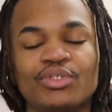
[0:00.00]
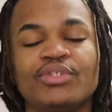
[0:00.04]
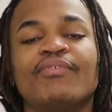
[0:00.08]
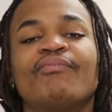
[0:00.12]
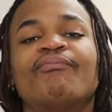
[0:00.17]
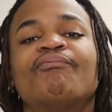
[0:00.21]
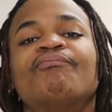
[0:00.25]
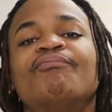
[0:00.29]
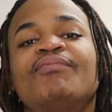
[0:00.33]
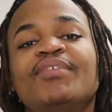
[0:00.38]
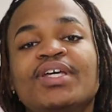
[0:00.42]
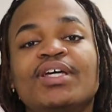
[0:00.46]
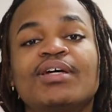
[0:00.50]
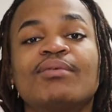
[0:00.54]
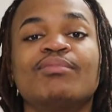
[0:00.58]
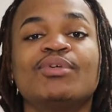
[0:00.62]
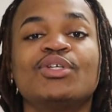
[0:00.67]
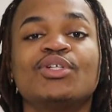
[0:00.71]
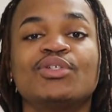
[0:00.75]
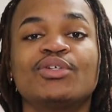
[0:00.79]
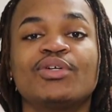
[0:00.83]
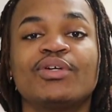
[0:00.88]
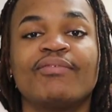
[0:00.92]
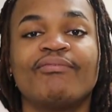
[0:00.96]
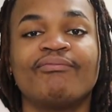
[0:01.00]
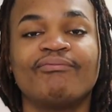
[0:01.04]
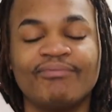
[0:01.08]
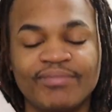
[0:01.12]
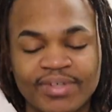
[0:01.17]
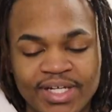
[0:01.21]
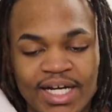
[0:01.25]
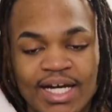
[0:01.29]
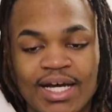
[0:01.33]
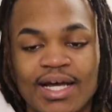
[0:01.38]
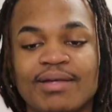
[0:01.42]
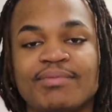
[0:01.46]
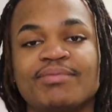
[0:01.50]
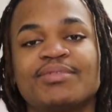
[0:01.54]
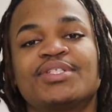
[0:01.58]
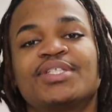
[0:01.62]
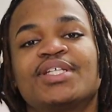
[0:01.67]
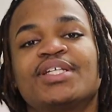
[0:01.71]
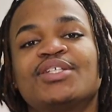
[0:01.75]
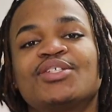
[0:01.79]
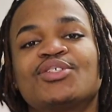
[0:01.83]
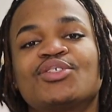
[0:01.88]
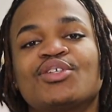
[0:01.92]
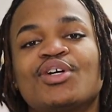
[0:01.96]
You feel me? You know the vibes.
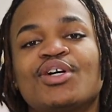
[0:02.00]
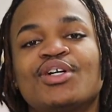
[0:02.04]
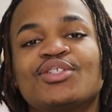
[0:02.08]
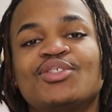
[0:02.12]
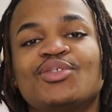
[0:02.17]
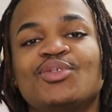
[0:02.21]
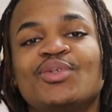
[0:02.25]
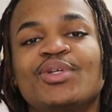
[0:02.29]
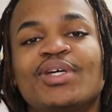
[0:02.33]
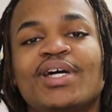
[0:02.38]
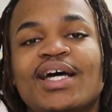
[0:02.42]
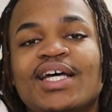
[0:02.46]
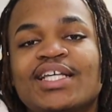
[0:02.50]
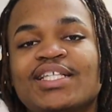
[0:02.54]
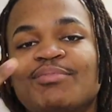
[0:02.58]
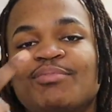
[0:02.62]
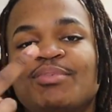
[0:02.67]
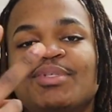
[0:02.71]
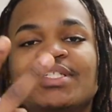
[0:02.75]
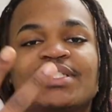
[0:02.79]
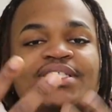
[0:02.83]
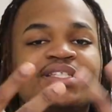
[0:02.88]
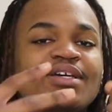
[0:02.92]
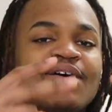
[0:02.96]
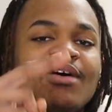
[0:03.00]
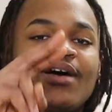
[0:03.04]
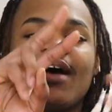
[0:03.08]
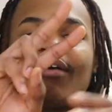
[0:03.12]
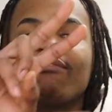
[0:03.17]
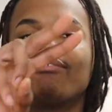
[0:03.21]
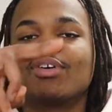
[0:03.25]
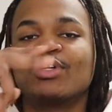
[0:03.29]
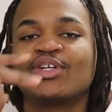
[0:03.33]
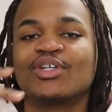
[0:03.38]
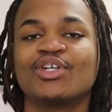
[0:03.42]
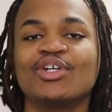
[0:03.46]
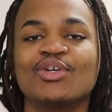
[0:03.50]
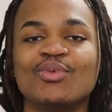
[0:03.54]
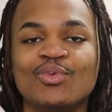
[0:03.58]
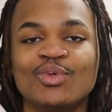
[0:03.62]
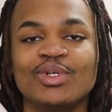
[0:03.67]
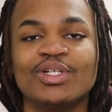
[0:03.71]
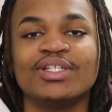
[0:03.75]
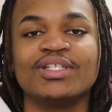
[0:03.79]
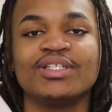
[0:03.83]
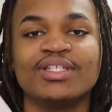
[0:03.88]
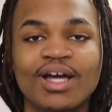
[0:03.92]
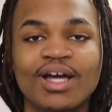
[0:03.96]
Stay saucy, you guys. Peace out. Have a good one.